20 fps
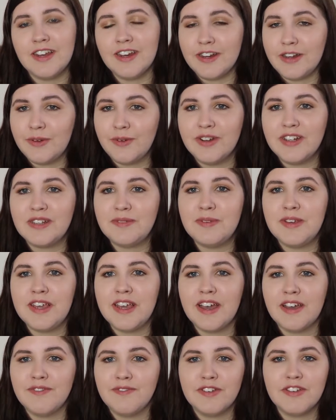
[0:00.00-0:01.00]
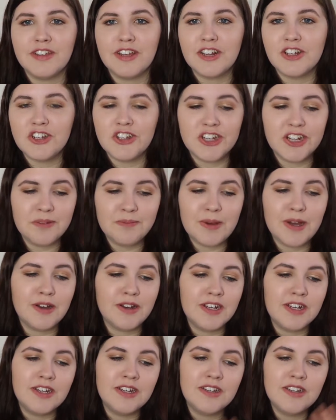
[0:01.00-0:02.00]
It annoys me. I feel like shit
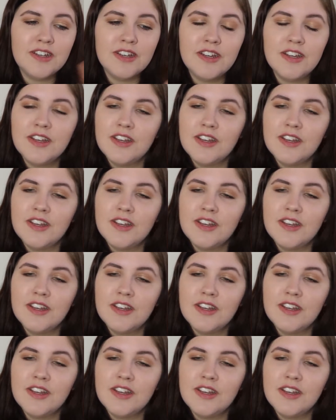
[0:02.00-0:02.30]
about it.